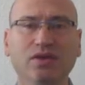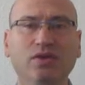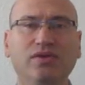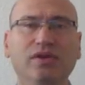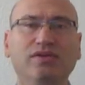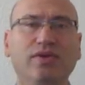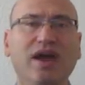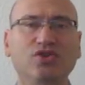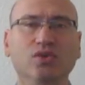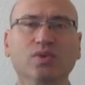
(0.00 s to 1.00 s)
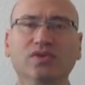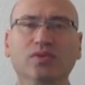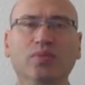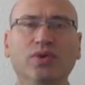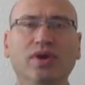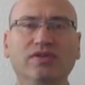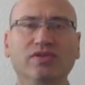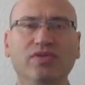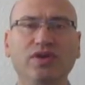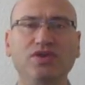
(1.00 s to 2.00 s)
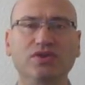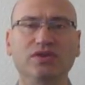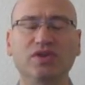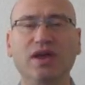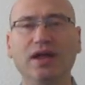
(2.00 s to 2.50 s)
user interaction with certain products or features,